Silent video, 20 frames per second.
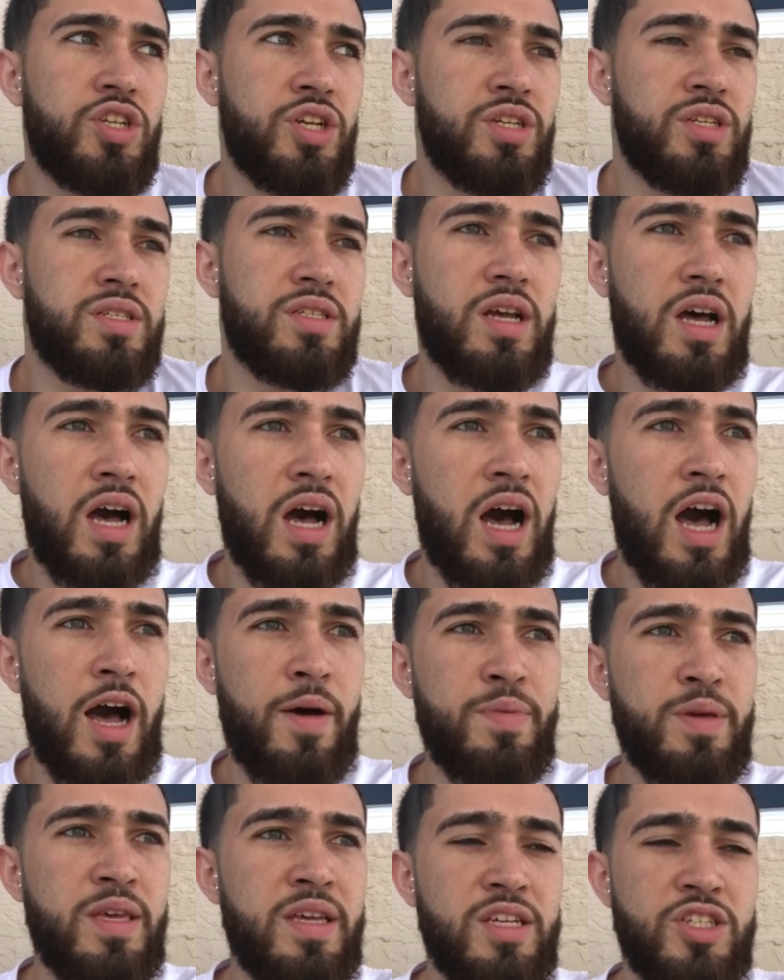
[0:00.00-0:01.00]
just a
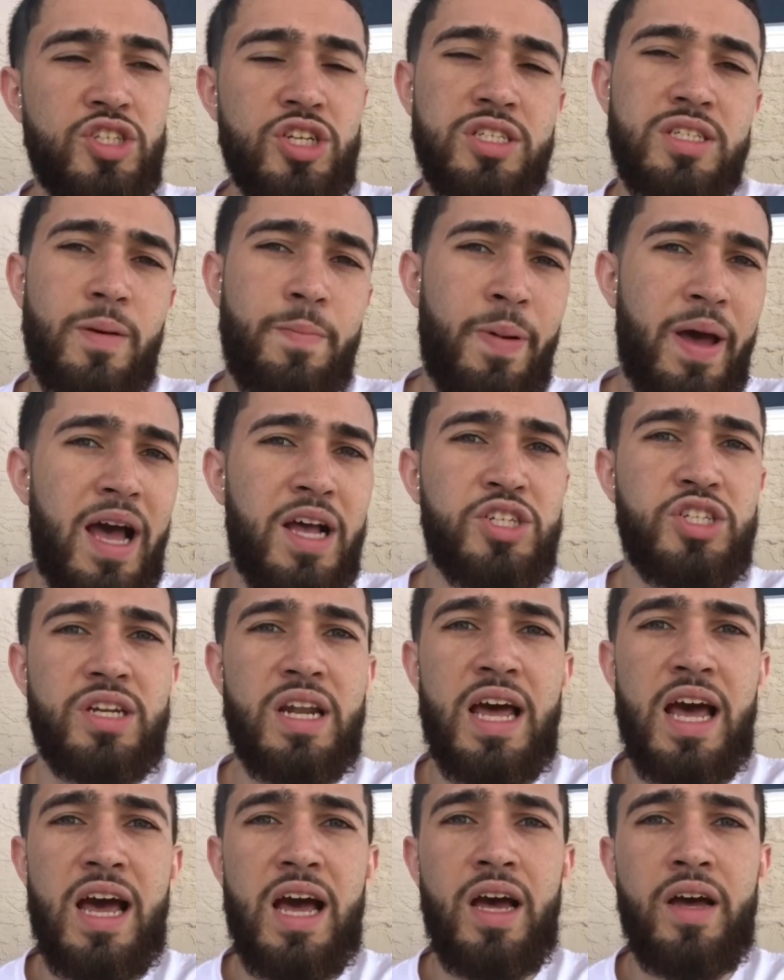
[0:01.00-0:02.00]
hobby, it's just a
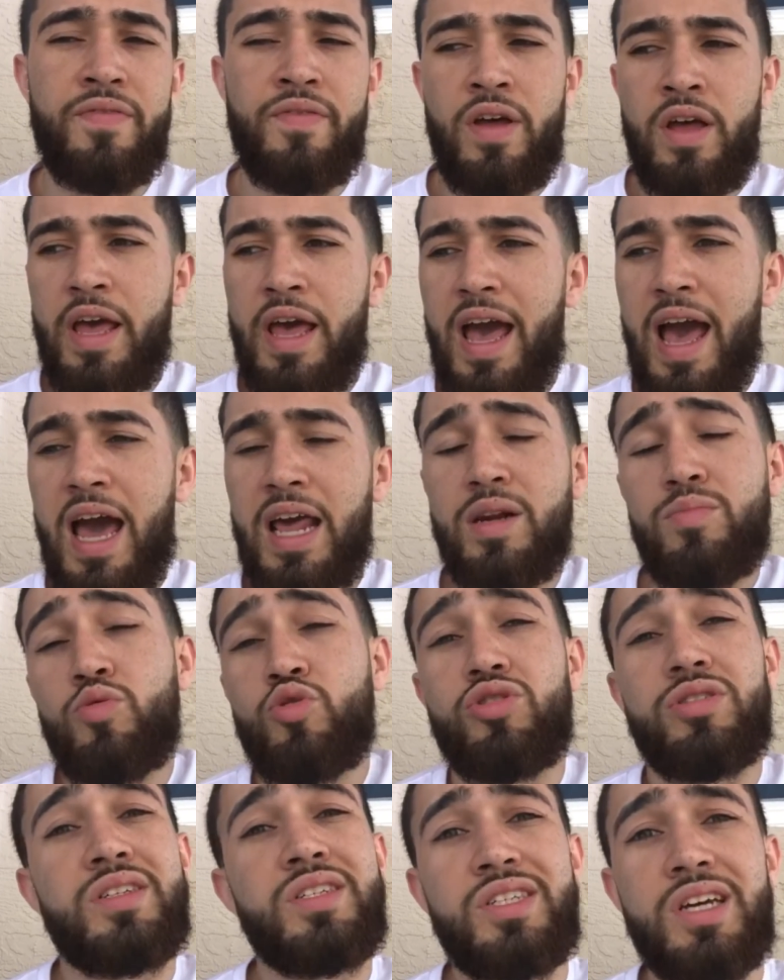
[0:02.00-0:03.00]
passion I have,
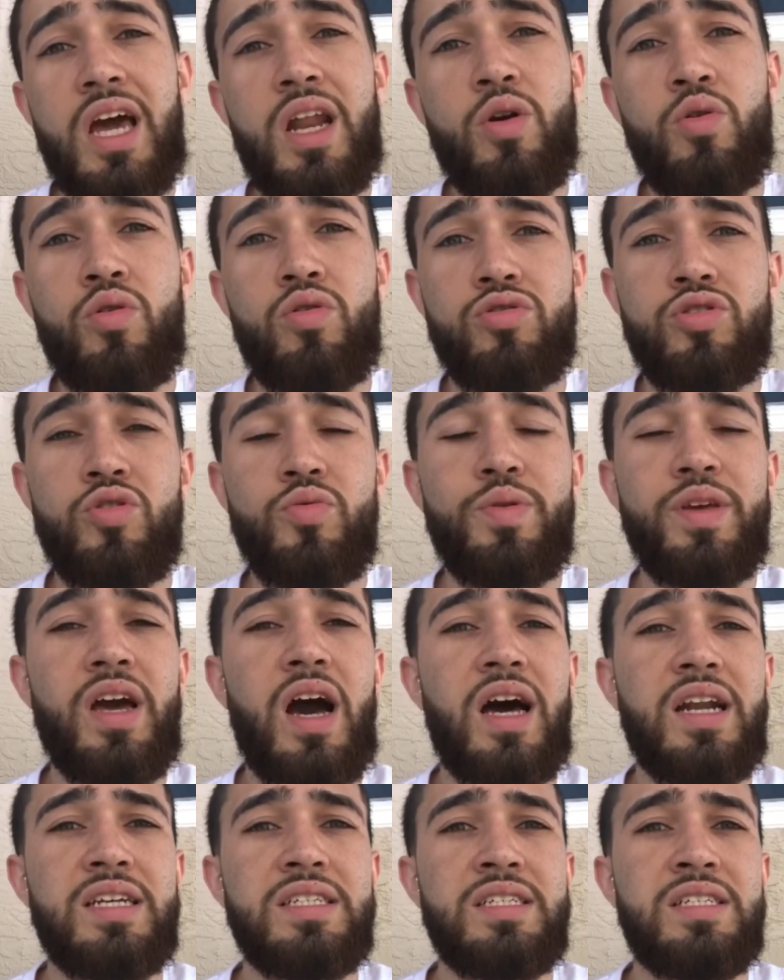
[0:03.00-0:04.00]
animals in general, to be
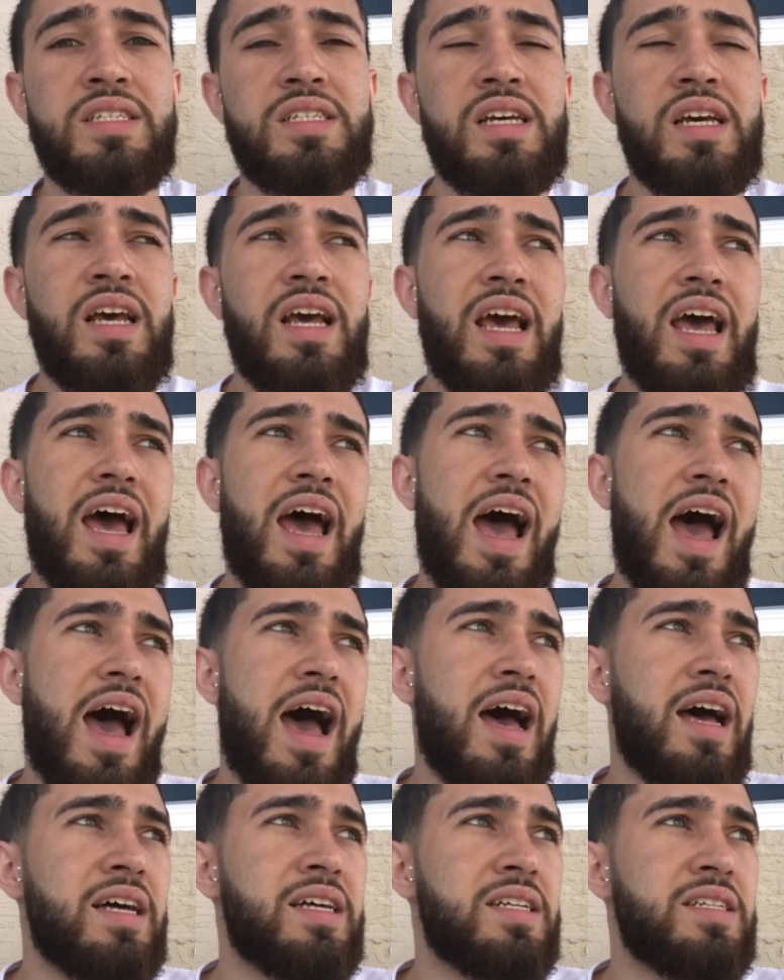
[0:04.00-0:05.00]
honest.
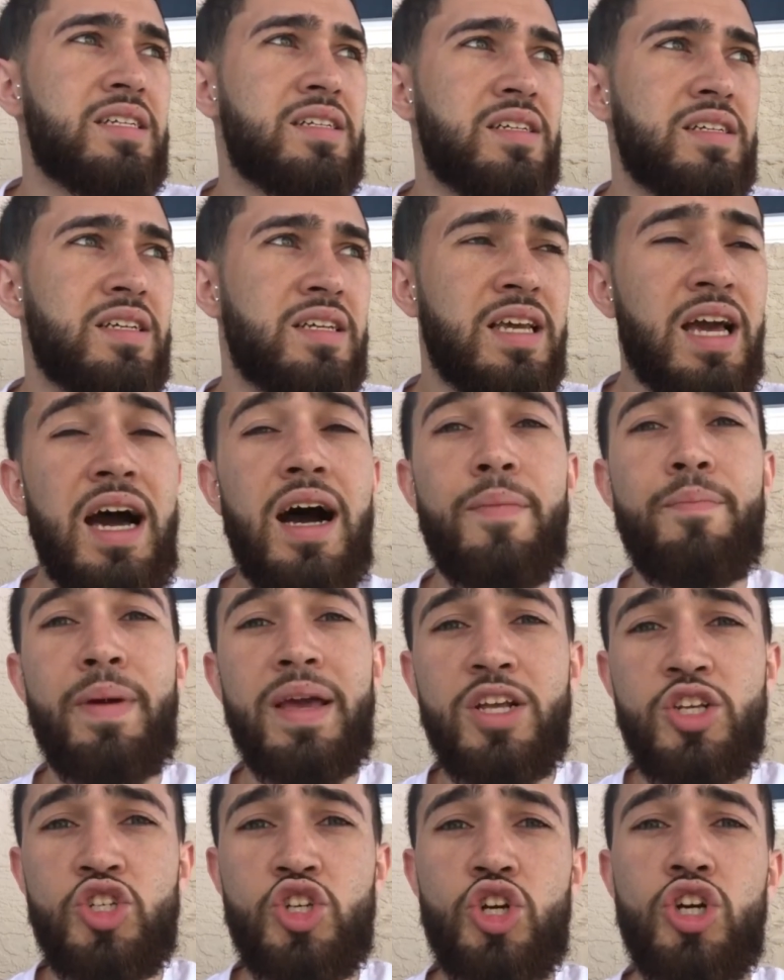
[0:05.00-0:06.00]
And yeah,
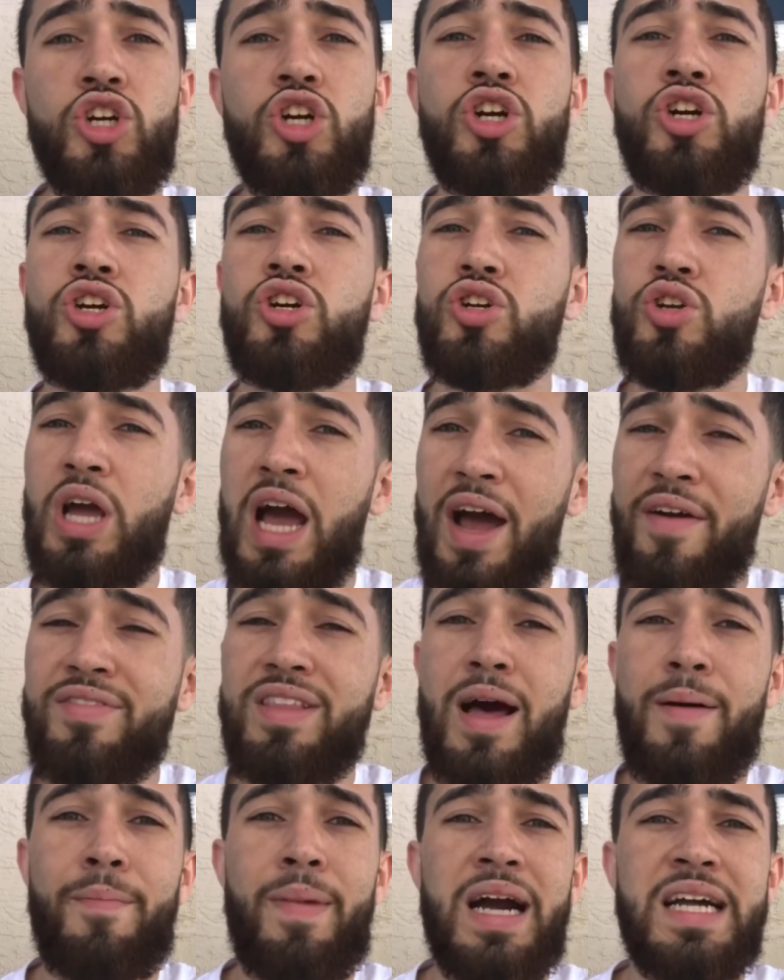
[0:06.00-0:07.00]
make sure you have
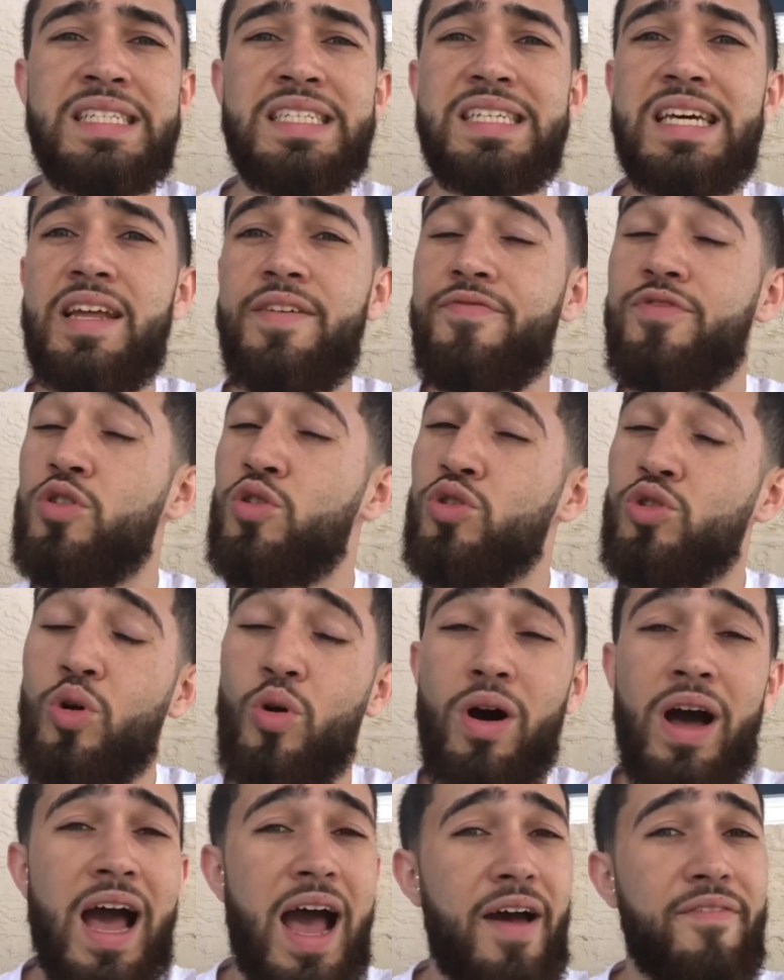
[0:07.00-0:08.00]
that mindset. If you
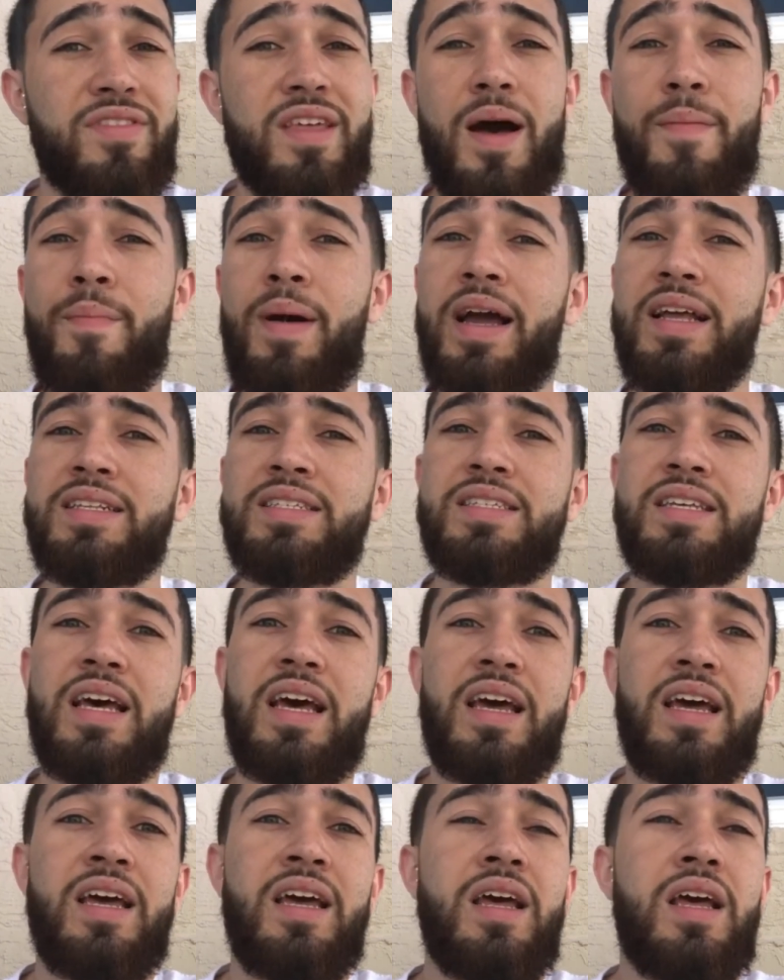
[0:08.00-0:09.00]
don't have that mindset,